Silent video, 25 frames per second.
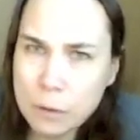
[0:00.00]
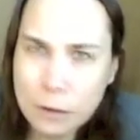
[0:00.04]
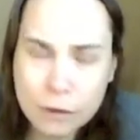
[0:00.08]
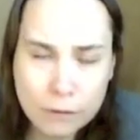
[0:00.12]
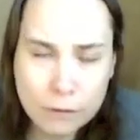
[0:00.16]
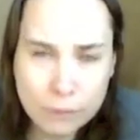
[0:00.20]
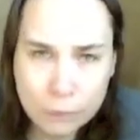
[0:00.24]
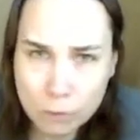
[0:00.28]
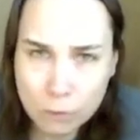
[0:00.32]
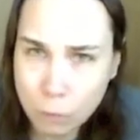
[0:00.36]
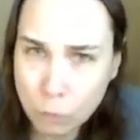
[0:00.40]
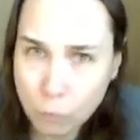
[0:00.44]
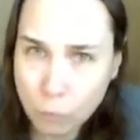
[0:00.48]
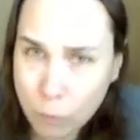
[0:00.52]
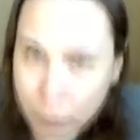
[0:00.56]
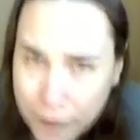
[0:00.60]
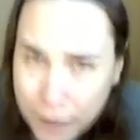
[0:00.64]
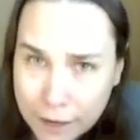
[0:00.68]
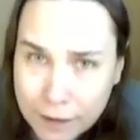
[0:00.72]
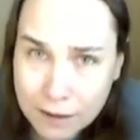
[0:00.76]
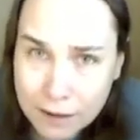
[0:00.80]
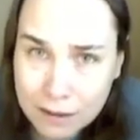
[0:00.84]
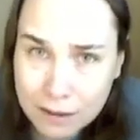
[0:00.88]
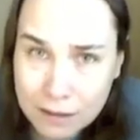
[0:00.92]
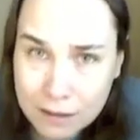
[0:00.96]
are even
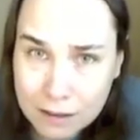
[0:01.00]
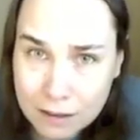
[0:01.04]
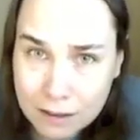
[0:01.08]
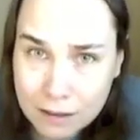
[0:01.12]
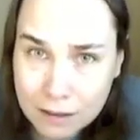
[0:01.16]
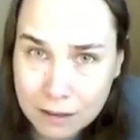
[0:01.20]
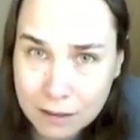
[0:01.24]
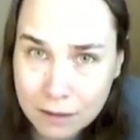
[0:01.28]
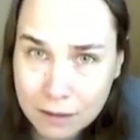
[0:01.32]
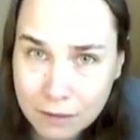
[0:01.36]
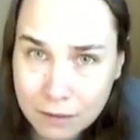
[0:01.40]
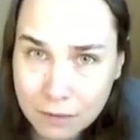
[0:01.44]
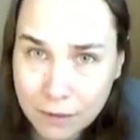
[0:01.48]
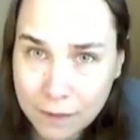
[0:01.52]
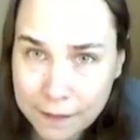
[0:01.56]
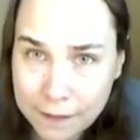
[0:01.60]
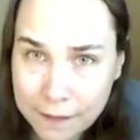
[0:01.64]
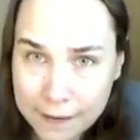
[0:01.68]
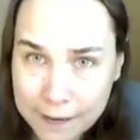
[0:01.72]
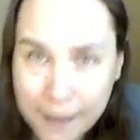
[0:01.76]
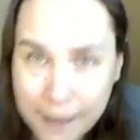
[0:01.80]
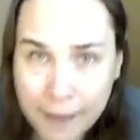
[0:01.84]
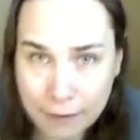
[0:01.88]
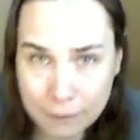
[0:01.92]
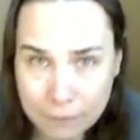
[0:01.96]
aware that
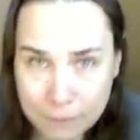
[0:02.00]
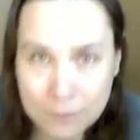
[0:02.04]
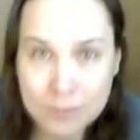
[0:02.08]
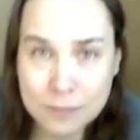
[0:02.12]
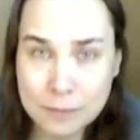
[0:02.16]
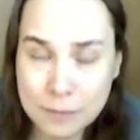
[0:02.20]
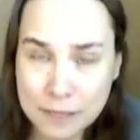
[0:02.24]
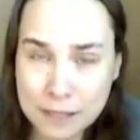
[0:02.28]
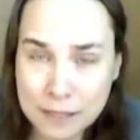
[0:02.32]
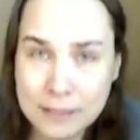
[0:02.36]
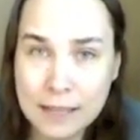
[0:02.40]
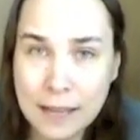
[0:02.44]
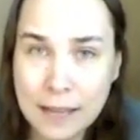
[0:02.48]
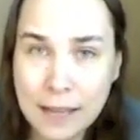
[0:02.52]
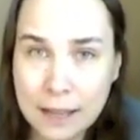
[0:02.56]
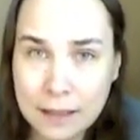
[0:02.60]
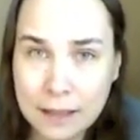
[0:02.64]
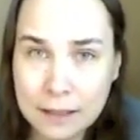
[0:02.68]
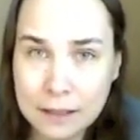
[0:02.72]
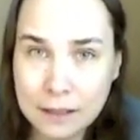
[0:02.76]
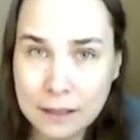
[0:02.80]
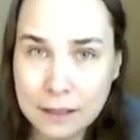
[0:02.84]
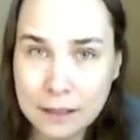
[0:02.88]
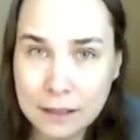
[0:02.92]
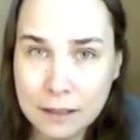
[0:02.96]
they have this
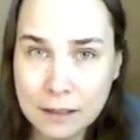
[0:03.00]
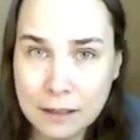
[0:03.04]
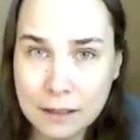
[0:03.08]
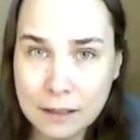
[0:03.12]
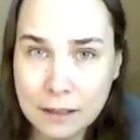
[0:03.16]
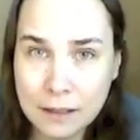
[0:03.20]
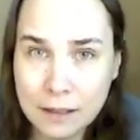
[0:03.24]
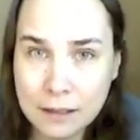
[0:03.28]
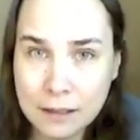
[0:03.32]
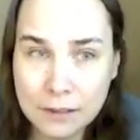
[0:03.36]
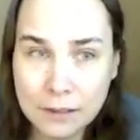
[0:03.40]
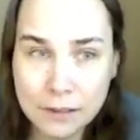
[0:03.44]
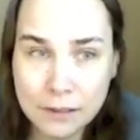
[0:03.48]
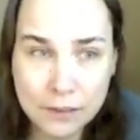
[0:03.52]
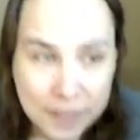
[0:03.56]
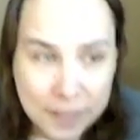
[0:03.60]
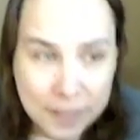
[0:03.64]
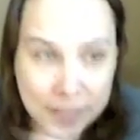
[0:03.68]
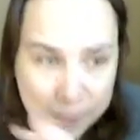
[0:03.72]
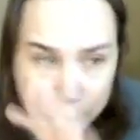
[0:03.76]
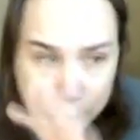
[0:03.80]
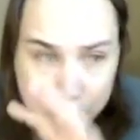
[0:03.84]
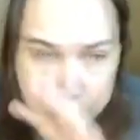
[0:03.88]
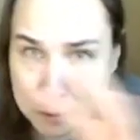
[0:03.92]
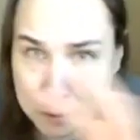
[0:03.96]
mentality, that
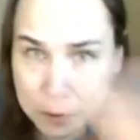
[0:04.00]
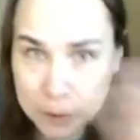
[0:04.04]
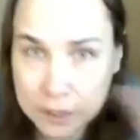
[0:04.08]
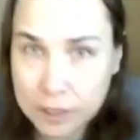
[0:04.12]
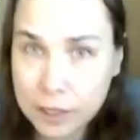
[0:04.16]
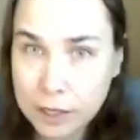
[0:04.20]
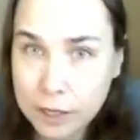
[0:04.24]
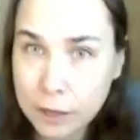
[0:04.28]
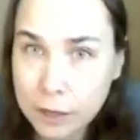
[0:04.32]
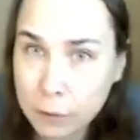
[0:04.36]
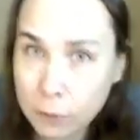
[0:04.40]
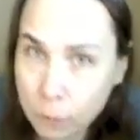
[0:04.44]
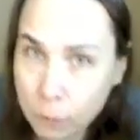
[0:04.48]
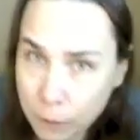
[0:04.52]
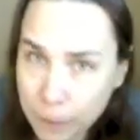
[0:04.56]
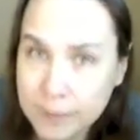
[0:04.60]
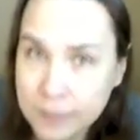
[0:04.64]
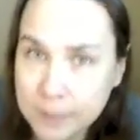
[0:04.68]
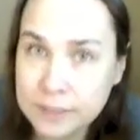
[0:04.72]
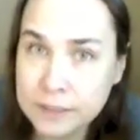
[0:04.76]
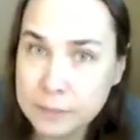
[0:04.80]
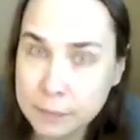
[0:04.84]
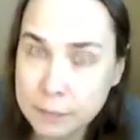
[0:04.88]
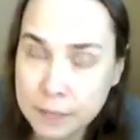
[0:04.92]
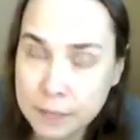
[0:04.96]
they completely
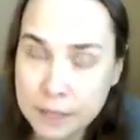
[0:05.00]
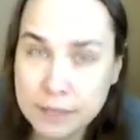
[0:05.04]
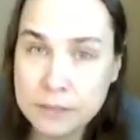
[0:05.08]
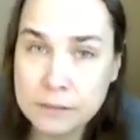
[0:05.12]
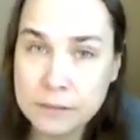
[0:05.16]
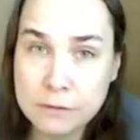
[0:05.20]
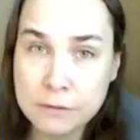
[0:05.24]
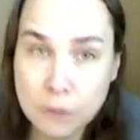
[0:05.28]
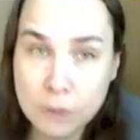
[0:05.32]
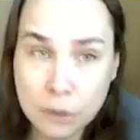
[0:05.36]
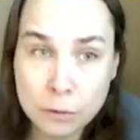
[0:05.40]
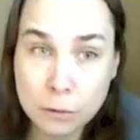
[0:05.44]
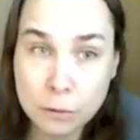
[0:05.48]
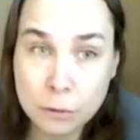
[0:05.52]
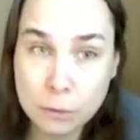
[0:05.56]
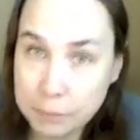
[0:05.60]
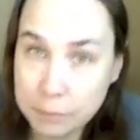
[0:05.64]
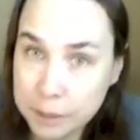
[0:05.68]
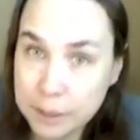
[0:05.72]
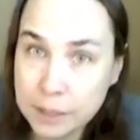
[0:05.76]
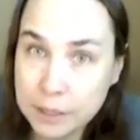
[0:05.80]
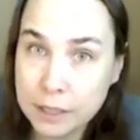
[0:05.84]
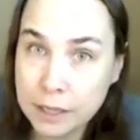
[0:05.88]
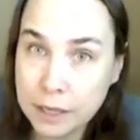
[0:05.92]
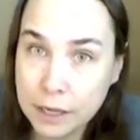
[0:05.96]
erase men's
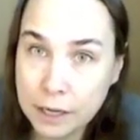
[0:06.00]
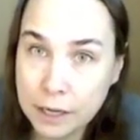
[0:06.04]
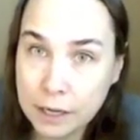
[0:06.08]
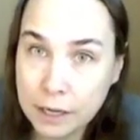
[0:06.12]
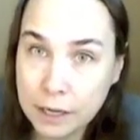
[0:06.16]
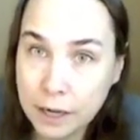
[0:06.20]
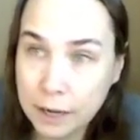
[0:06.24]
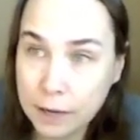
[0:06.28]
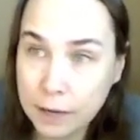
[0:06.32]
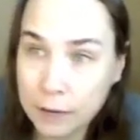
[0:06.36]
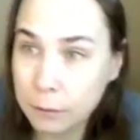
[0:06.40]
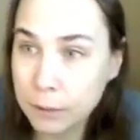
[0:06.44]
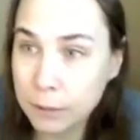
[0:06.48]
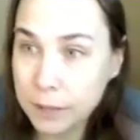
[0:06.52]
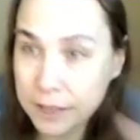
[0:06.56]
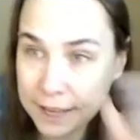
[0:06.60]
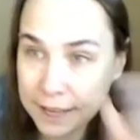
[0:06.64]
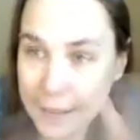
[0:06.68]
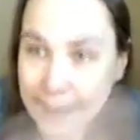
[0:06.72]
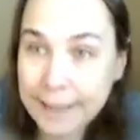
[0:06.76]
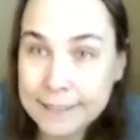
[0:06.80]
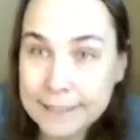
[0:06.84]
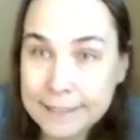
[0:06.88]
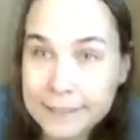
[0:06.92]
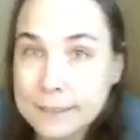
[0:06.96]
vulnerability and
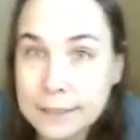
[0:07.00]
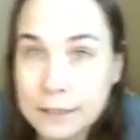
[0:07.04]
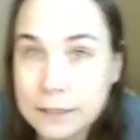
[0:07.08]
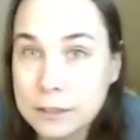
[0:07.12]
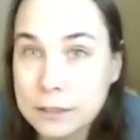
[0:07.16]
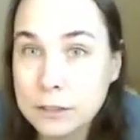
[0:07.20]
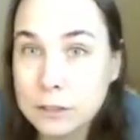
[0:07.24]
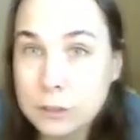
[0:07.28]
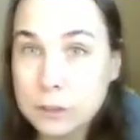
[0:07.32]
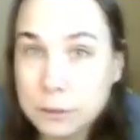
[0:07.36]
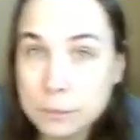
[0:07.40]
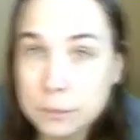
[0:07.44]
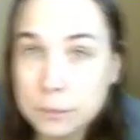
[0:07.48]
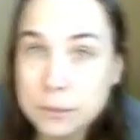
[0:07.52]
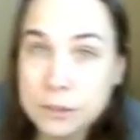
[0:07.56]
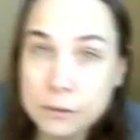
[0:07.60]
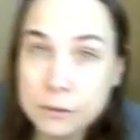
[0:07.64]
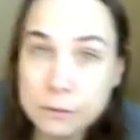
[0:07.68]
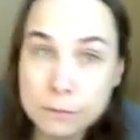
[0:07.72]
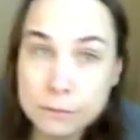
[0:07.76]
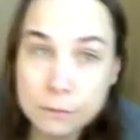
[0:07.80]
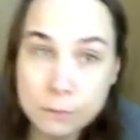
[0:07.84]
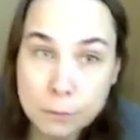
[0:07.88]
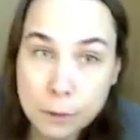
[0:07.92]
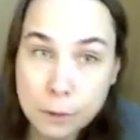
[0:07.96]
recast it in terms
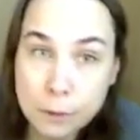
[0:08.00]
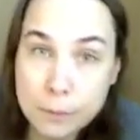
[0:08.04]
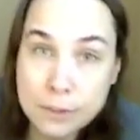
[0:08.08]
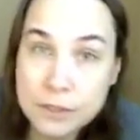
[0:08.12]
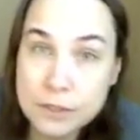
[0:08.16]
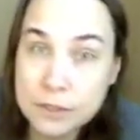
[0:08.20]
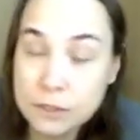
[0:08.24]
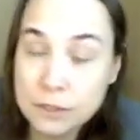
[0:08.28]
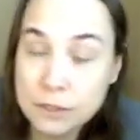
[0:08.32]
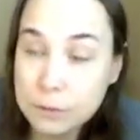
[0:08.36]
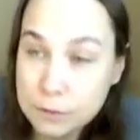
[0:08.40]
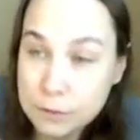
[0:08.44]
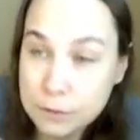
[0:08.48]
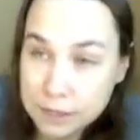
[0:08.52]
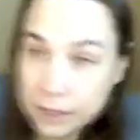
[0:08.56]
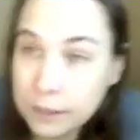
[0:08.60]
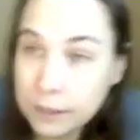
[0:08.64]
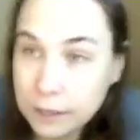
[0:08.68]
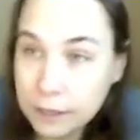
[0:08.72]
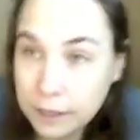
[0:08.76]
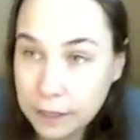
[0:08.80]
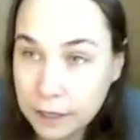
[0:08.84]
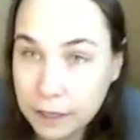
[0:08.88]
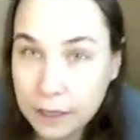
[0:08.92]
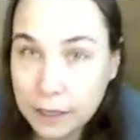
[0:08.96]
of women's
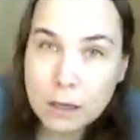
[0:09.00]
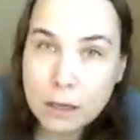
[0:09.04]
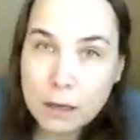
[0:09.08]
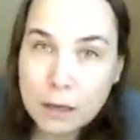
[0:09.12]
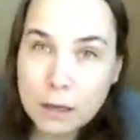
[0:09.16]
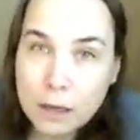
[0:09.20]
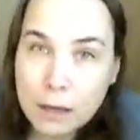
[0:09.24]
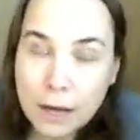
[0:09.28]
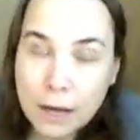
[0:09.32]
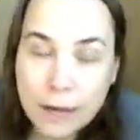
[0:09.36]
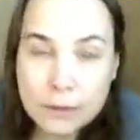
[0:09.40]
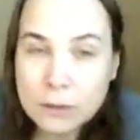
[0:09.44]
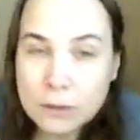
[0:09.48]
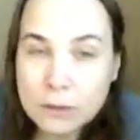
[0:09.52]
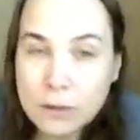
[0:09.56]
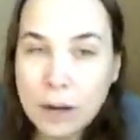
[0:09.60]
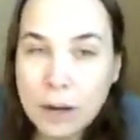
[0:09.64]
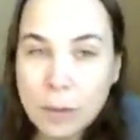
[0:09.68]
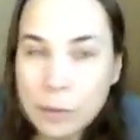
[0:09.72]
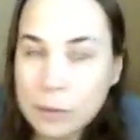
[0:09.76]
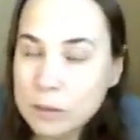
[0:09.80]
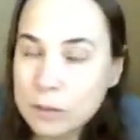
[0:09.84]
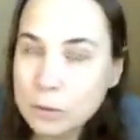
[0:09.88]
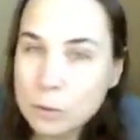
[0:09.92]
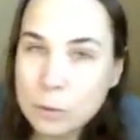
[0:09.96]
utility. I don't know
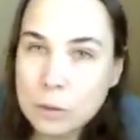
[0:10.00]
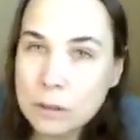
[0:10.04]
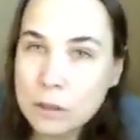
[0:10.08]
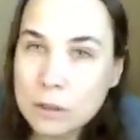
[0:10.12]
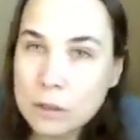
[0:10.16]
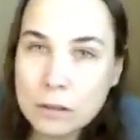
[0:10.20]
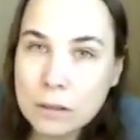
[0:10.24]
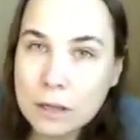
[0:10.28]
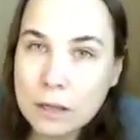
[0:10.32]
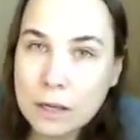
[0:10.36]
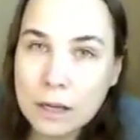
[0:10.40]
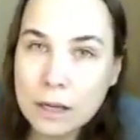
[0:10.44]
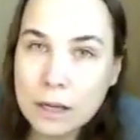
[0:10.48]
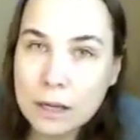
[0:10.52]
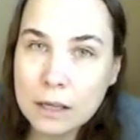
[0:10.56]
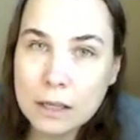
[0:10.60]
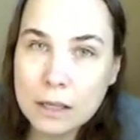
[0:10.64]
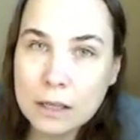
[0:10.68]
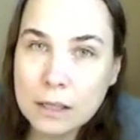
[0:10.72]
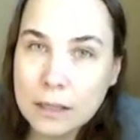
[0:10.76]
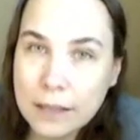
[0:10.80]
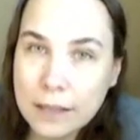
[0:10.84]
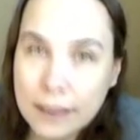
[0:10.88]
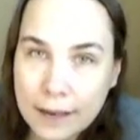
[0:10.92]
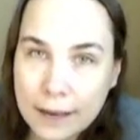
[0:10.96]
how much more clear-cut it
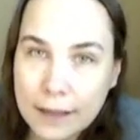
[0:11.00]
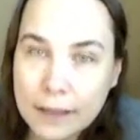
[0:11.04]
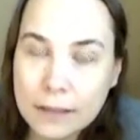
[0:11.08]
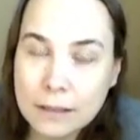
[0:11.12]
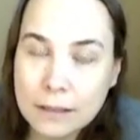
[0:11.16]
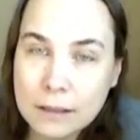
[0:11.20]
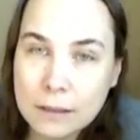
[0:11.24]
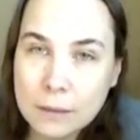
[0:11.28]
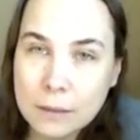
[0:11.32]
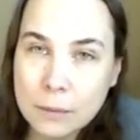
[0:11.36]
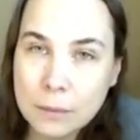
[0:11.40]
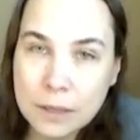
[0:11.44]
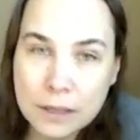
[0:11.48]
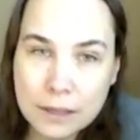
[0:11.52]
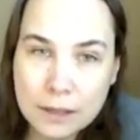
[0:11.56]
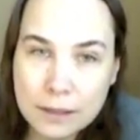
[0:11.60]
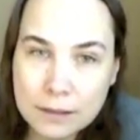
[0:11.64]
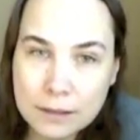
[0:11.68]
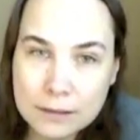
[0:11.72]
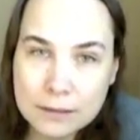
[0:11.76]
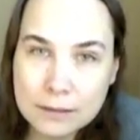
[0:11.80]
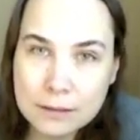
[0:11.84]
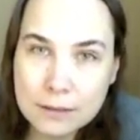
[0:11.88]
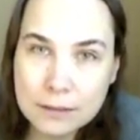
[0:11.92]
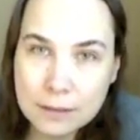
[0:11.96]
could get,
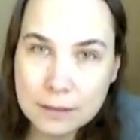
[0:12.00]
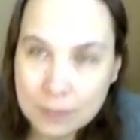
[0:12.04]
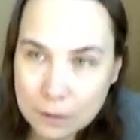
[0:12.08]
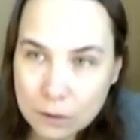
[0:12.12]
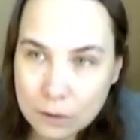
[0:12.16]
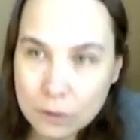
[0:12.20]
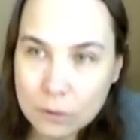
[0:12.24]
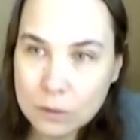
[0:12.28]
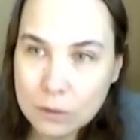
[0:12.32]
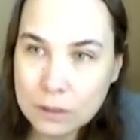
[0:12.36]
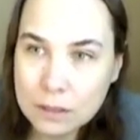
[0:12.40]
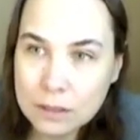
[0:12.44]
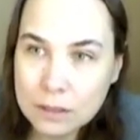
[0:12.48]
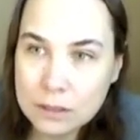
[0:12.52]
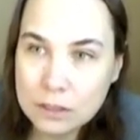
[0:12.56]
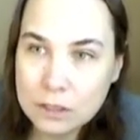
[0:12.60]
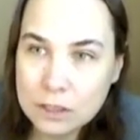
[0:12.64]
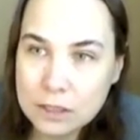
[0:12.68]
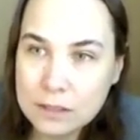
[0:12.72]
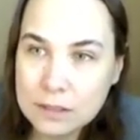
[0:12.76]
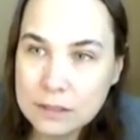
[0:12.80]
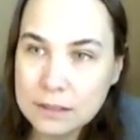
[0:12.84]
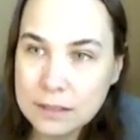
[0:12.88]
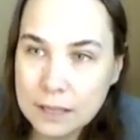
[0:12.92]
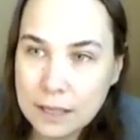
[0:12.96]
because literally
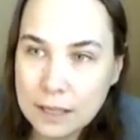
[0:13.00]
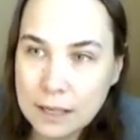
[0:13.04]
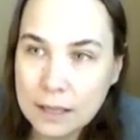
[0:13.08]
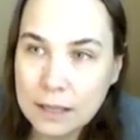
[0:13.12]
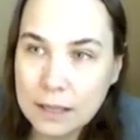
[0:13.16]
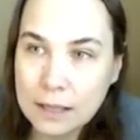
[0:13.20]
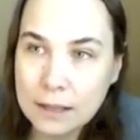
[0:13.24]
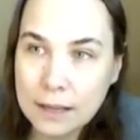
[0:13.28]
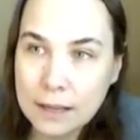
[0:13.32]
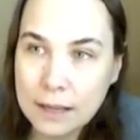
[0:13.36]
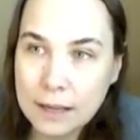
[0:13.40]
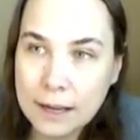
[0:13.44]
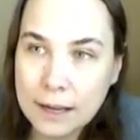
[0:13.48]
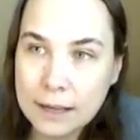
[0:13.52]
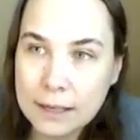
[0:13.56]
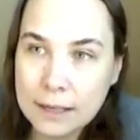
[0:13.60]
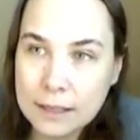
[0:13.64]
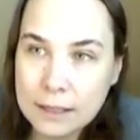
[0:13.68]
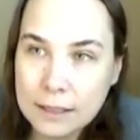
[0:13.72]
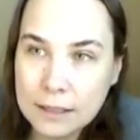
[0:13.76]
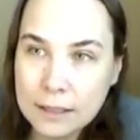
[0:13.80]
she is saying that,